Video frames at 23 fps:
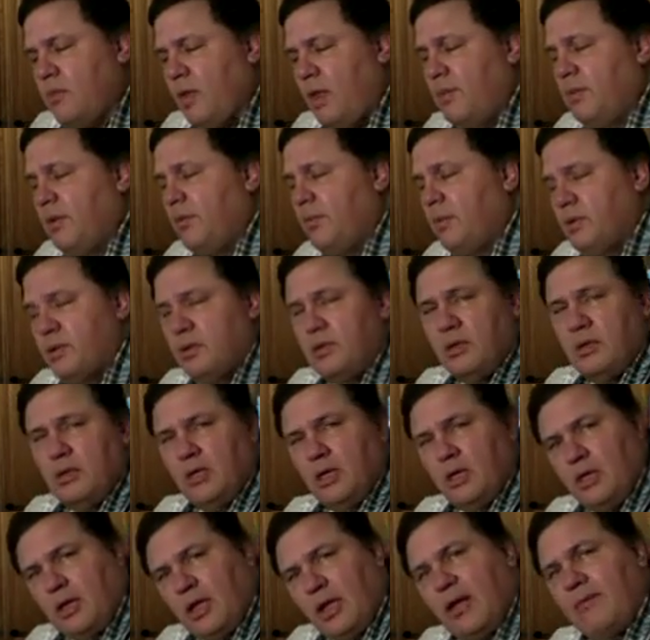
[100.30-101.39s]
I'm going to put a
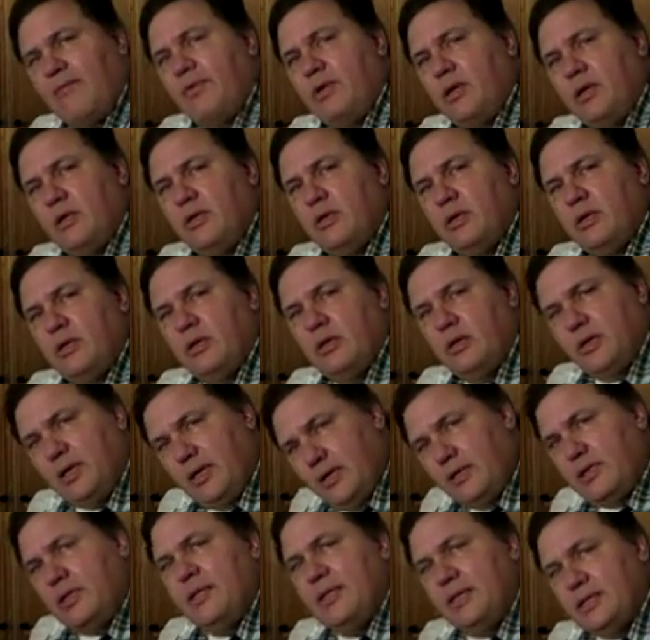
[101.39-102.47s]
lot of it into
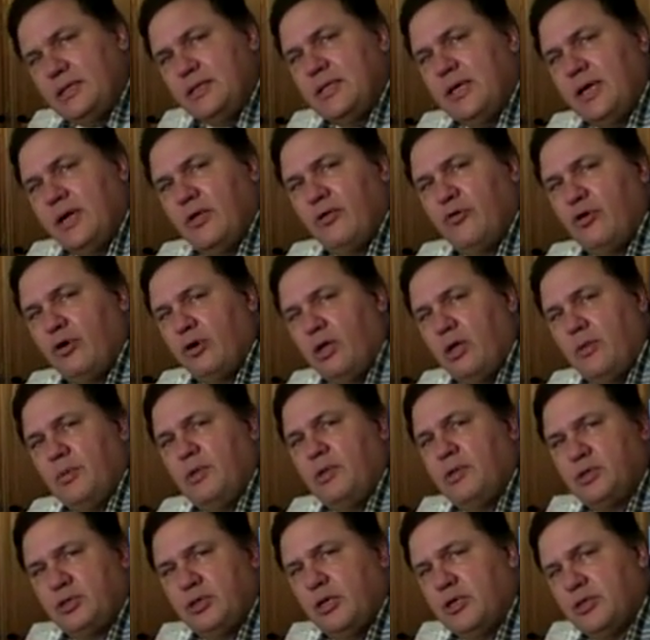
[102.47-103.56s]
the inside of the turkey, but
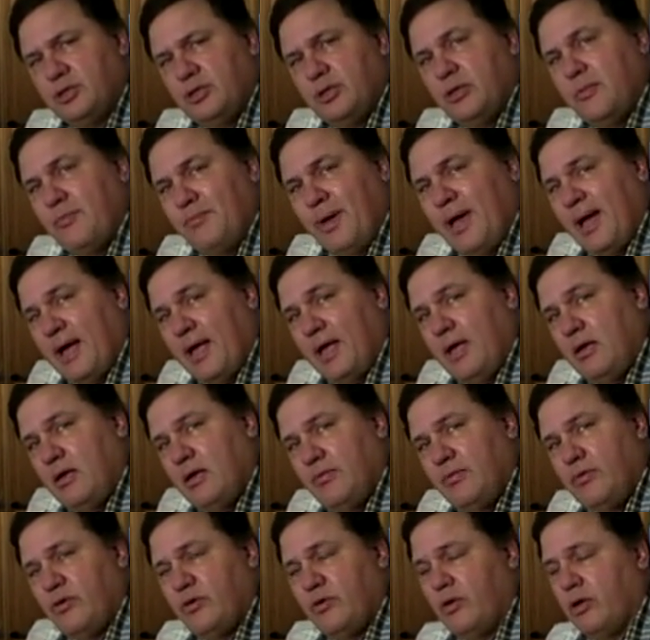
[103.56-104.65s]
there's also the back end of
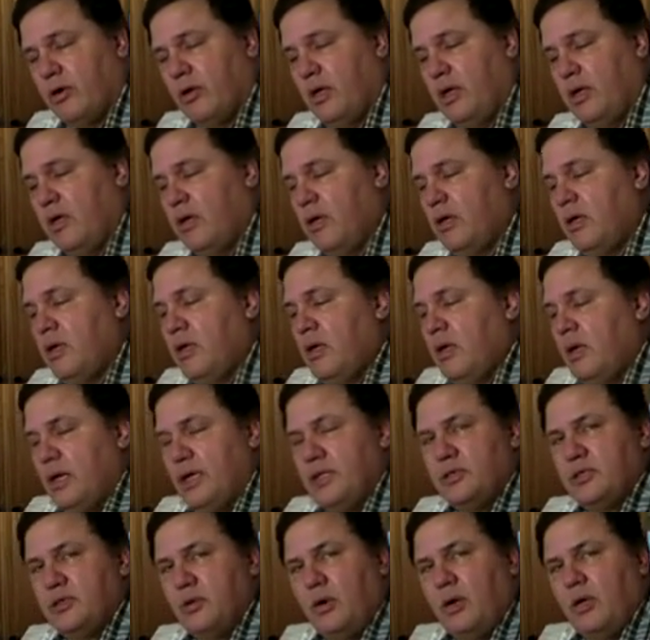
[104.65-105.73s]
the turkey. And
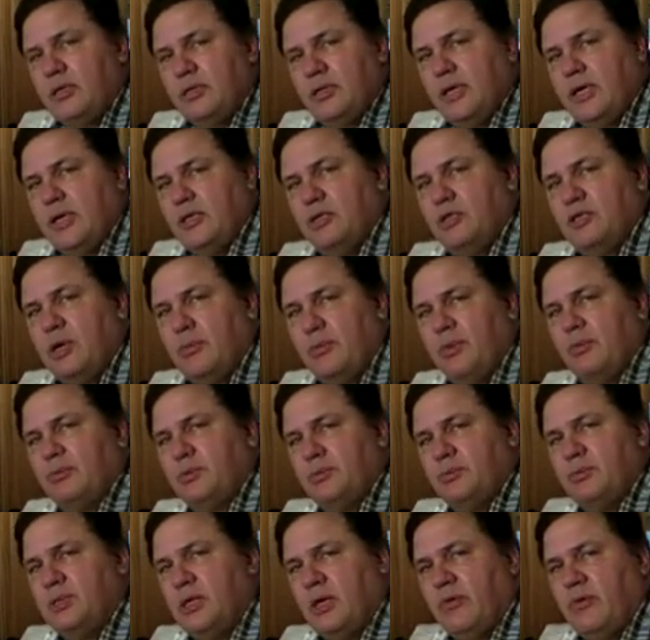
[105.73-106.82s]
so I'll take and chop up some
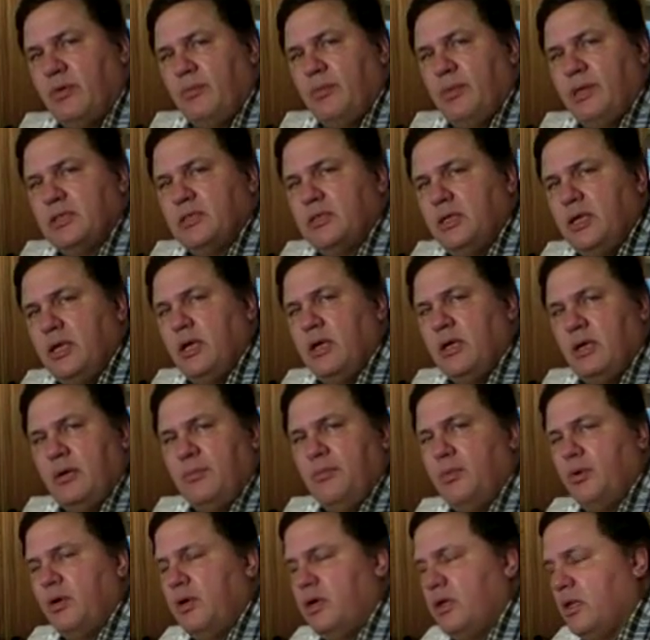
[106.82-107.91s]
celery, mix it in, and
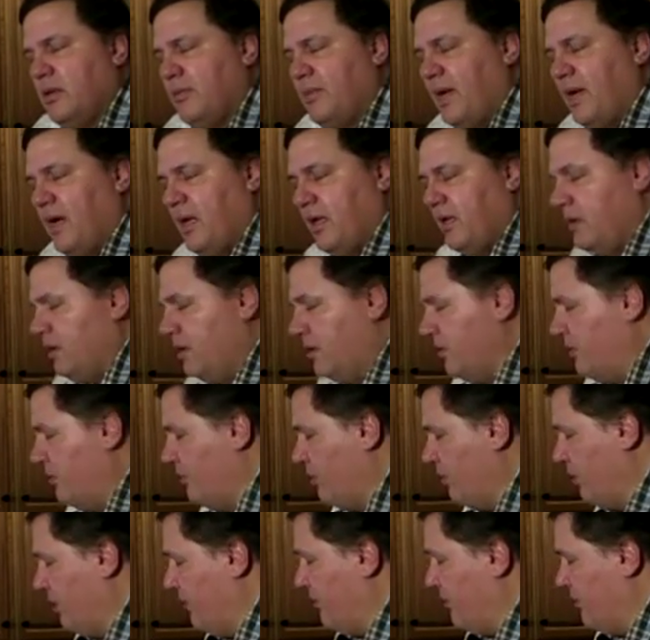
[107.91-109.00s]
put it in the back end of the
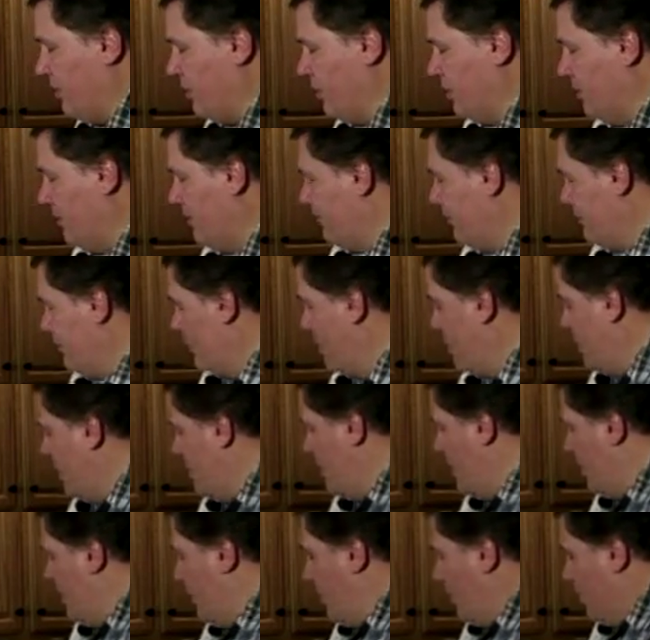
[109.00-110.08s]
turkey for her.
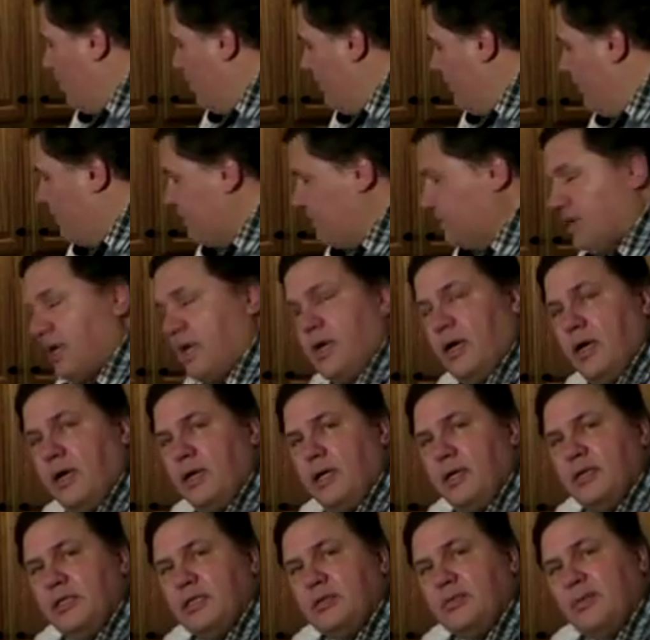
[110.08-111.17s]
We've also got
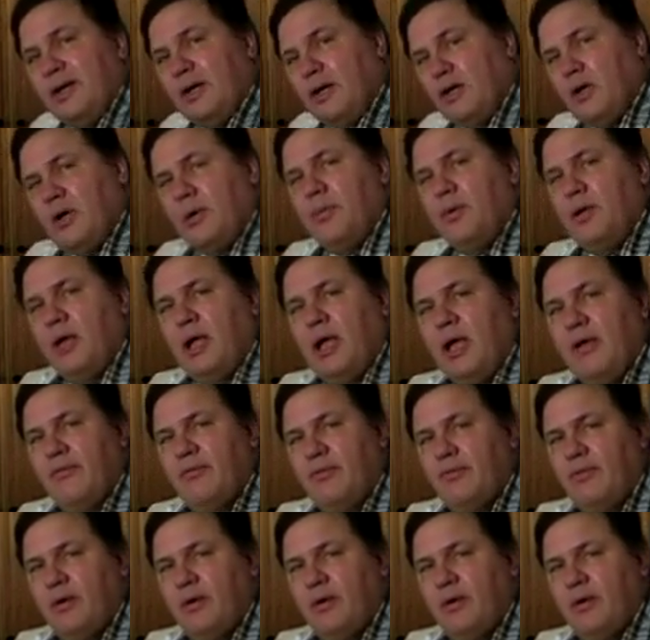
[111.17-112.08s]
onions, about 1.5 cups of